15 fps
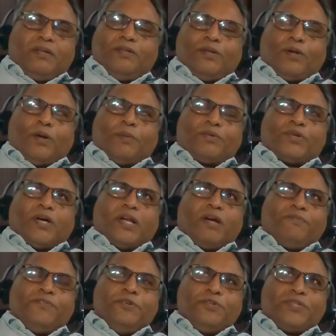I mean, there are
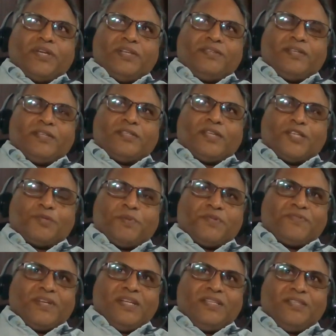a ton of use cases,
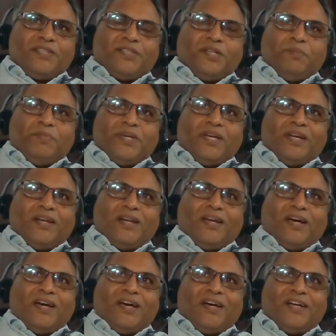specifically in the
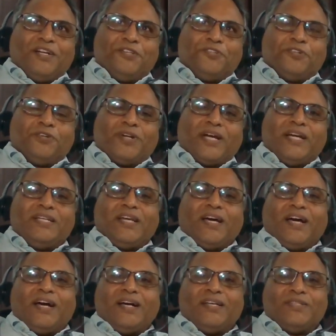3PL, Joe,
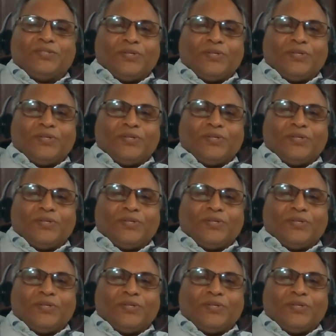right?